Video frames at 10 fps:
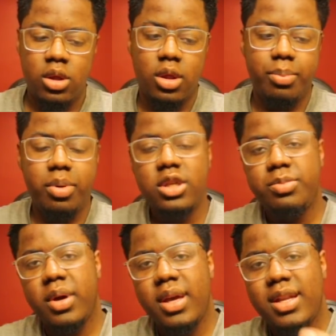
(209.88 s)
The push
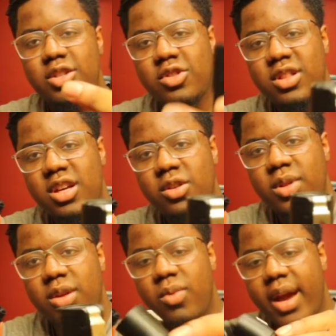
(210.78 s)
button is
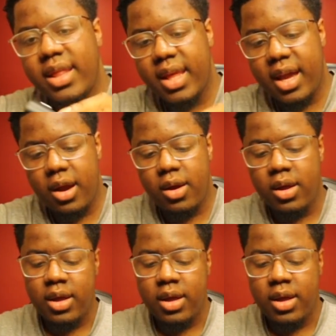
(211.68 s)
literally right there.